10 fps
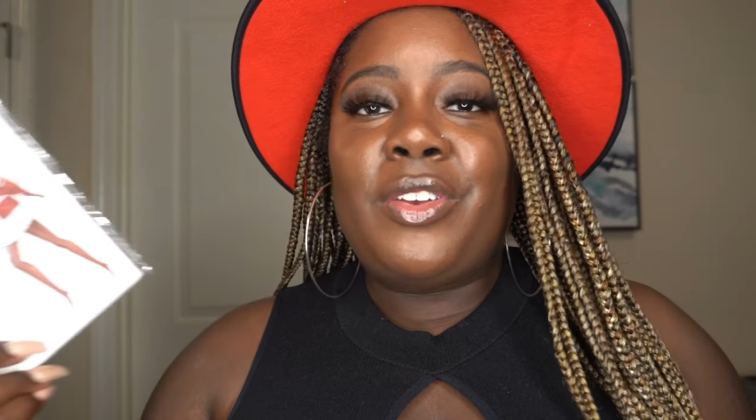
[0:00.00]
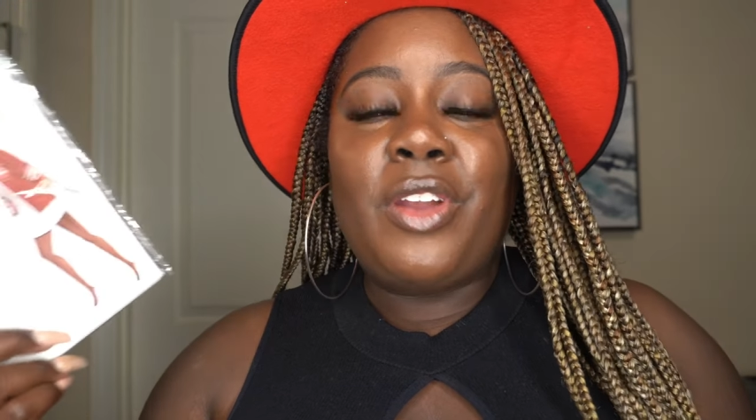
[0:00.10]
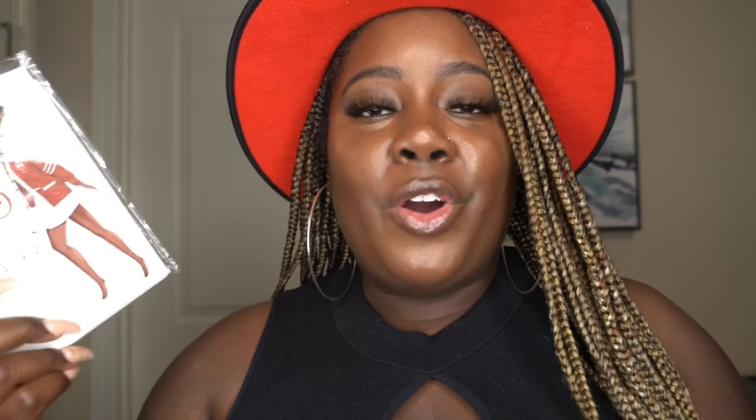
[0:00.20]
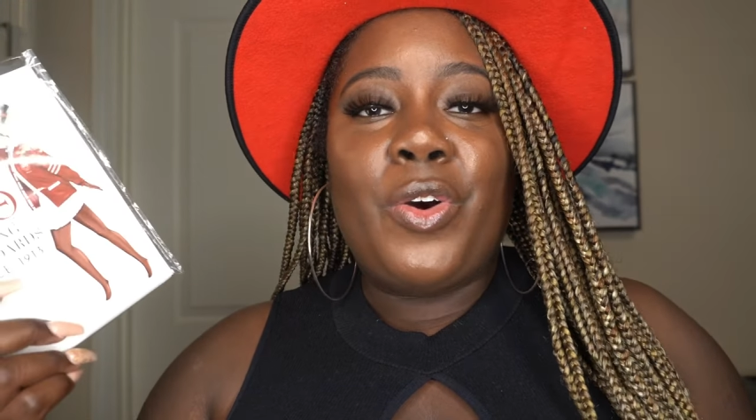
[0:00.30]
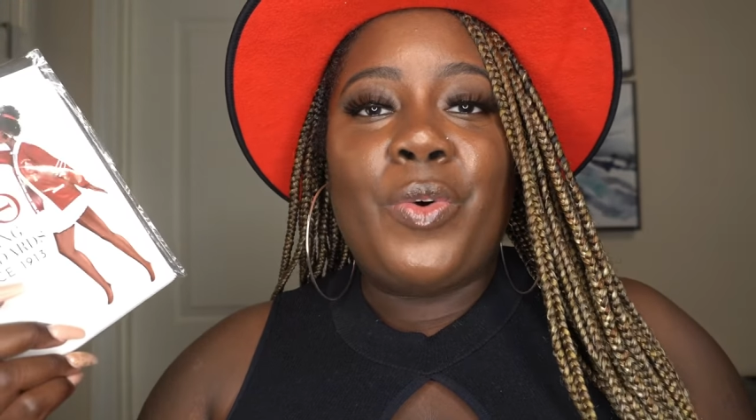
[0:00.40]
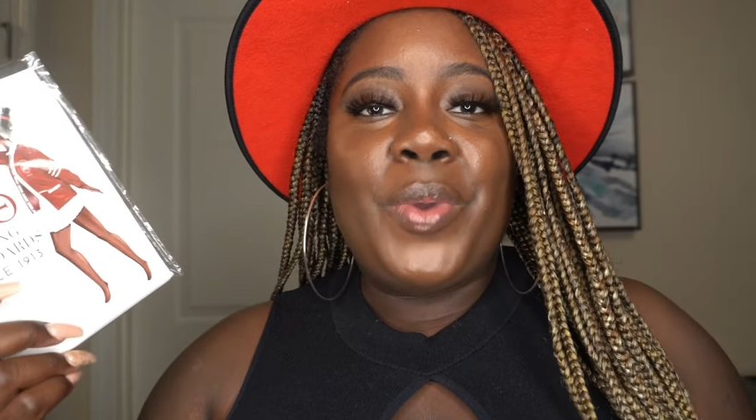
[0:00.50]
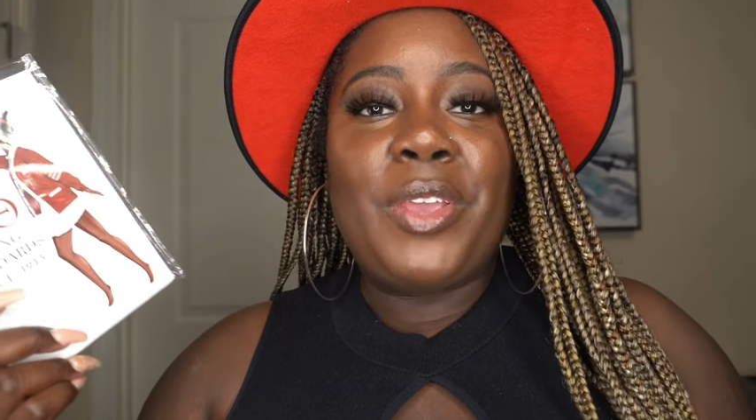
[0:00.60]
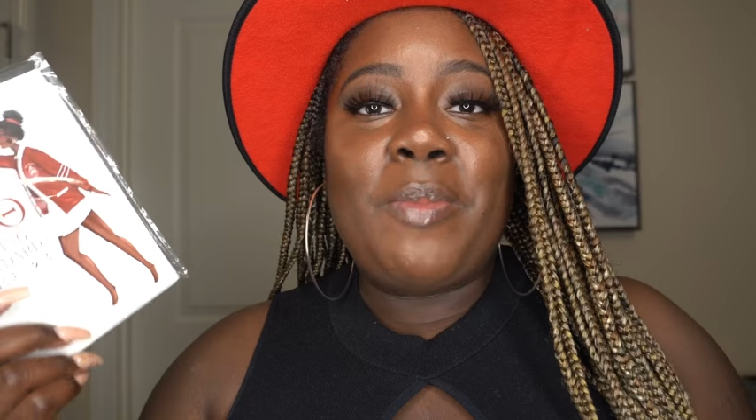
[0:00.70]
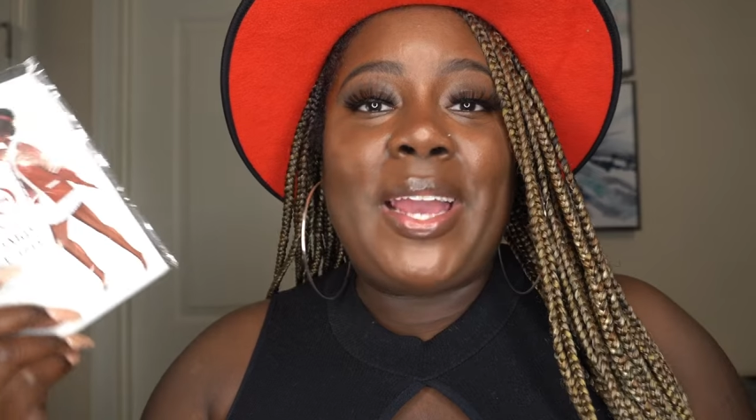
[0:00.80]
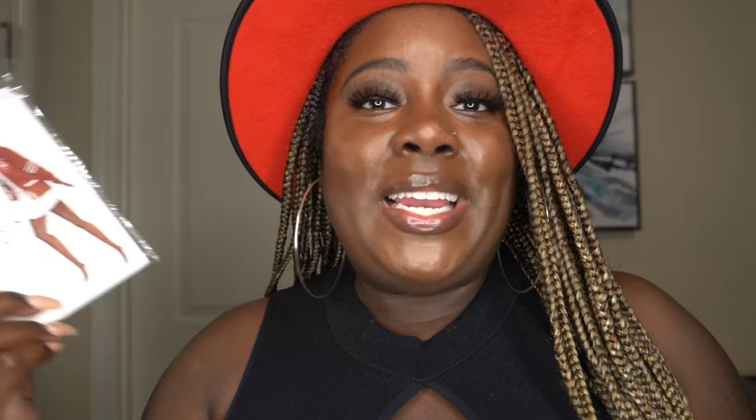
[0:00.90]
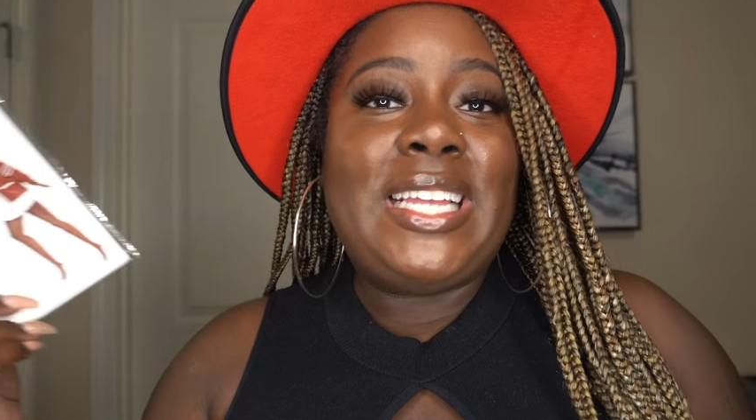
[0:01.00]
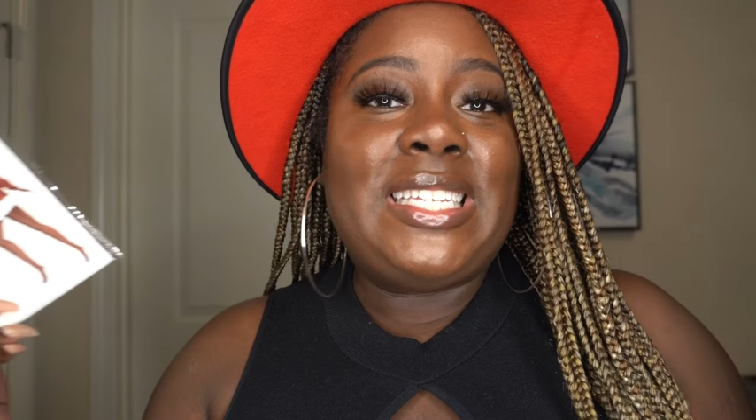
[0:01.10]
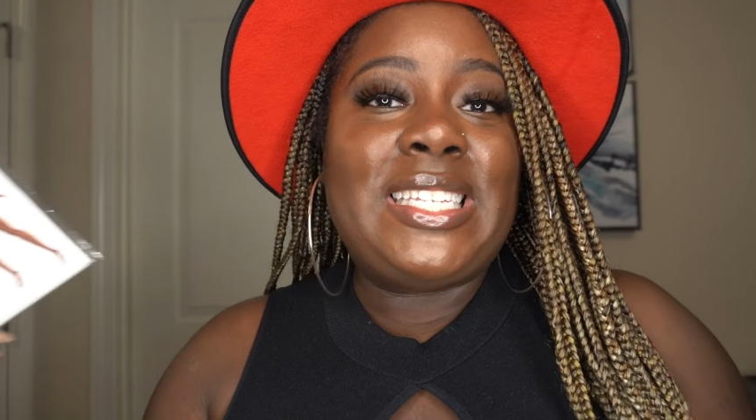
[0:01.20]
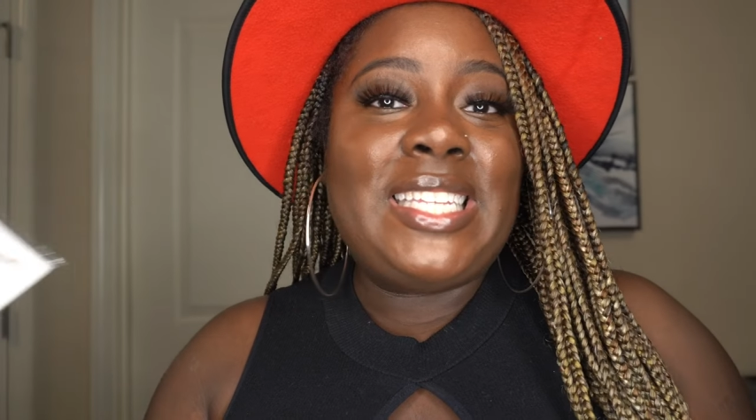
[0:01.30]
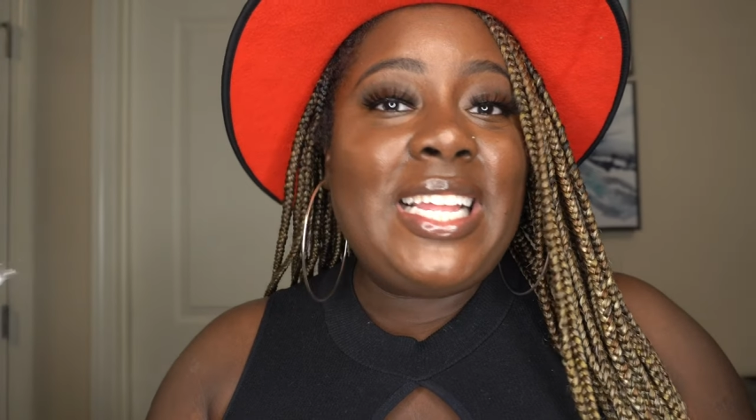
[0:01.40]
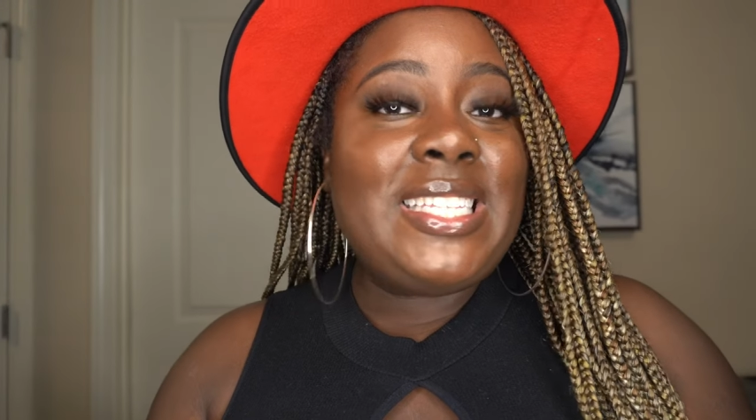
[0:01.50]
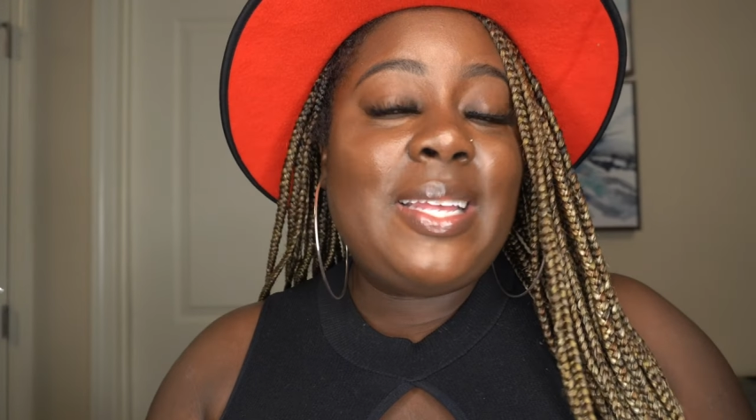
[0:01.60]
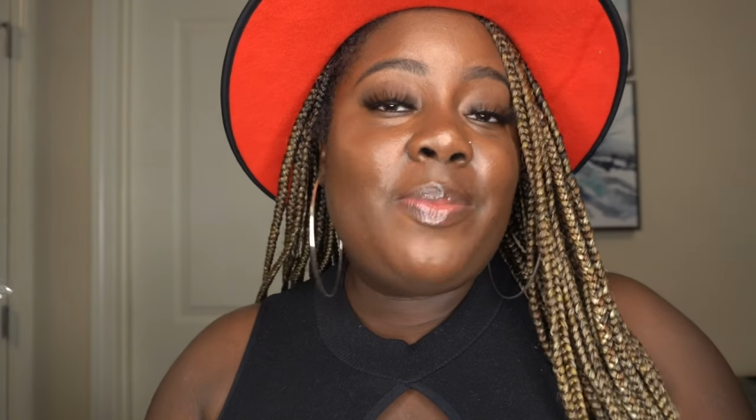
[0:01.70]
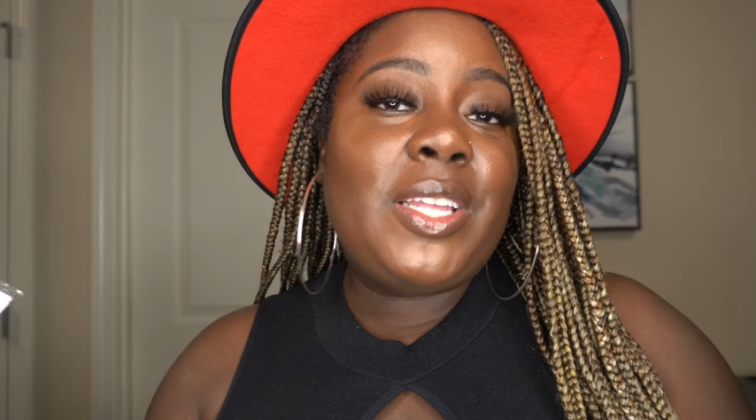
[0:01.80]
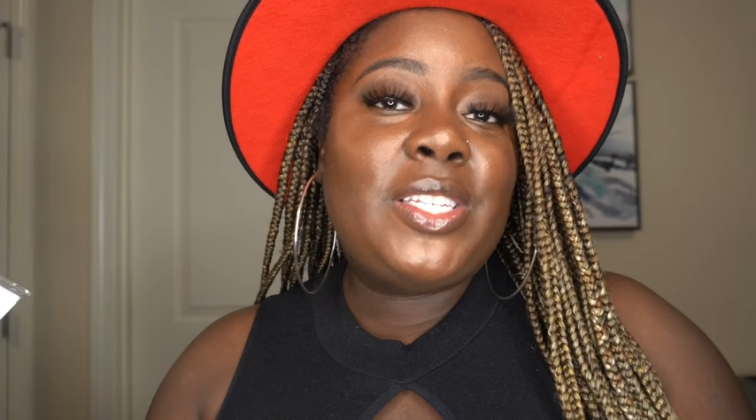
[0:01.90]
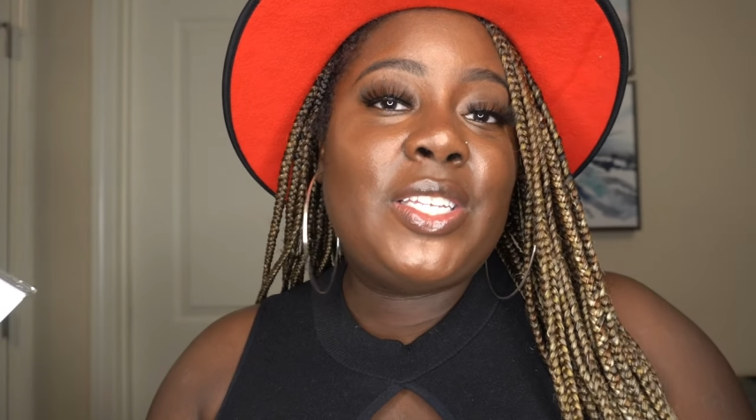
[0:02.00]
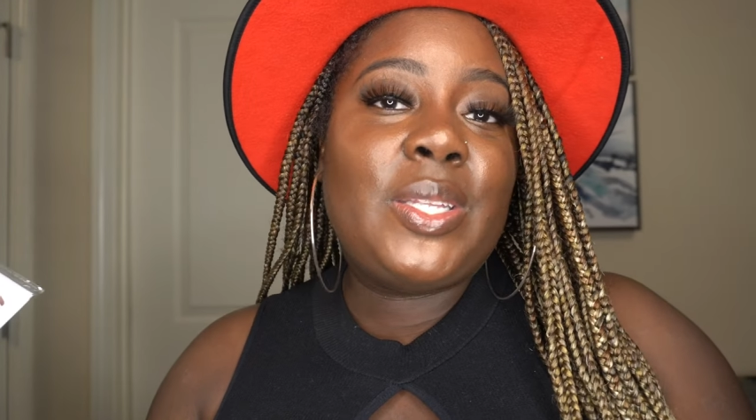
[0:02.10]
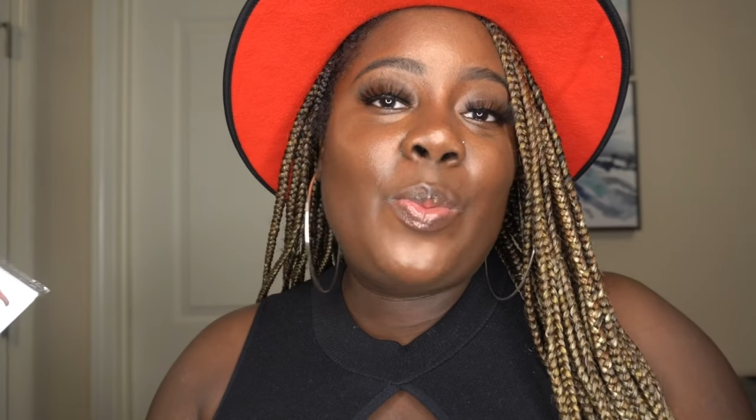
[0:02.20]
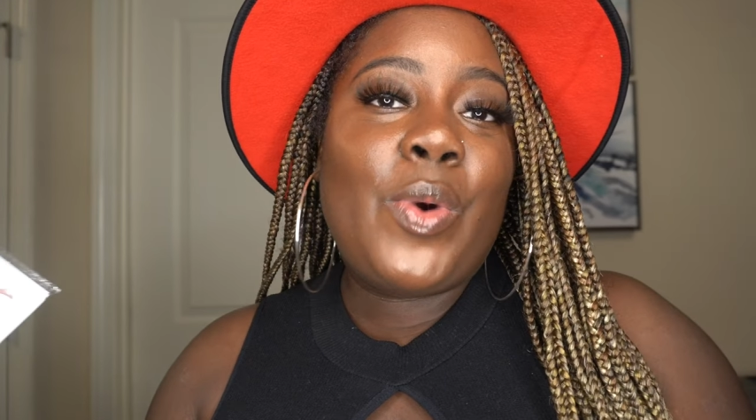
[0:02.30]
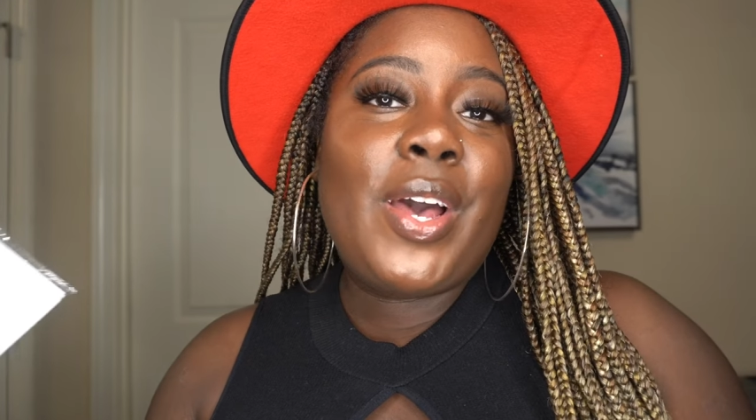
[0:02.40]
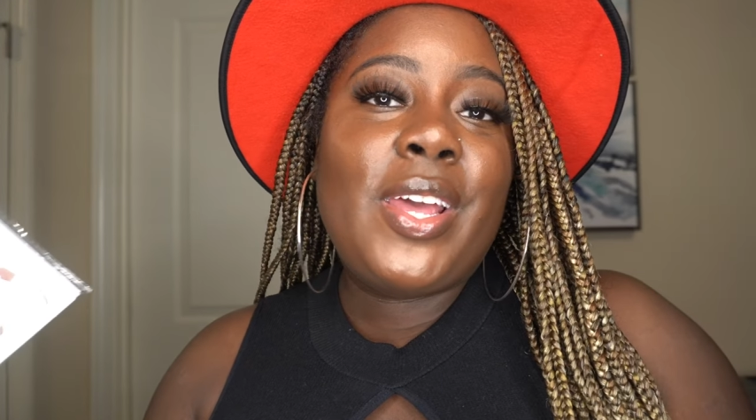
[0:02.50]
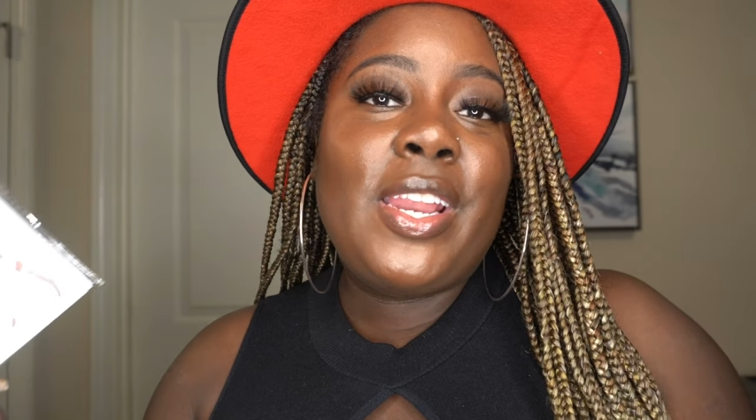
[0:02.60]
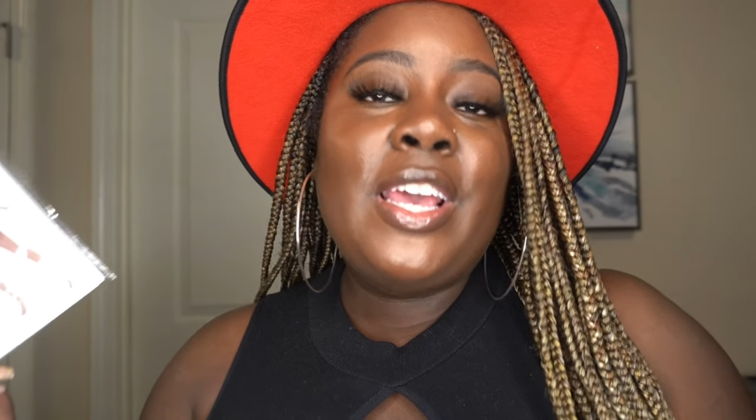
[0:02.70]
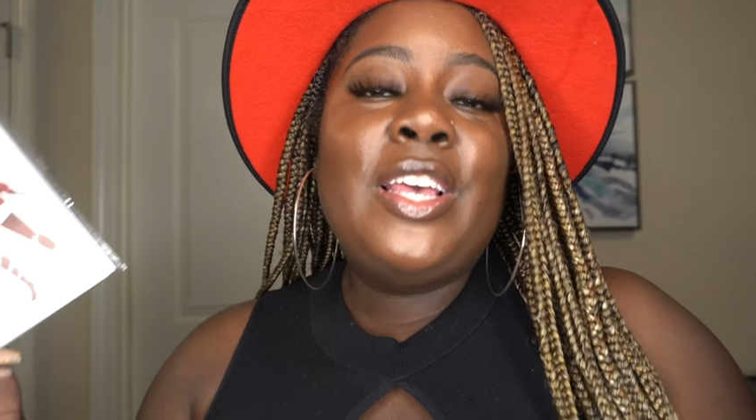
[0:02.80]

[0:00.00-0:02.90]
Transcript: you know, when you might need to send something to someone.